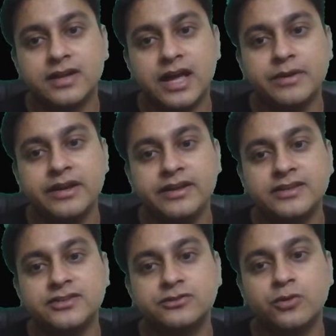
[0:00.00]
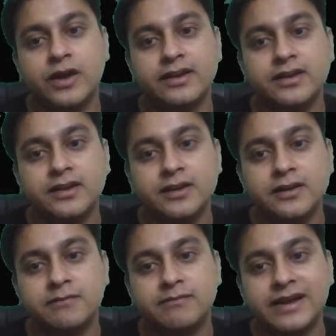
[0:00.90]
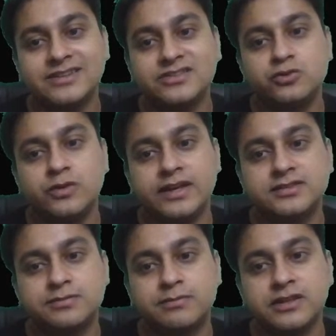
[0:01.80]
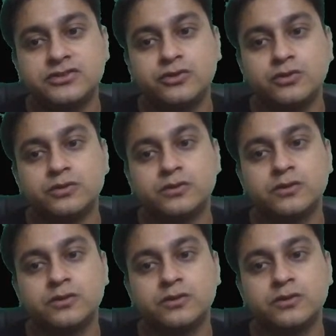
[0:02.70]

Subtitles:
I'm getting x square minus 2x plus 2.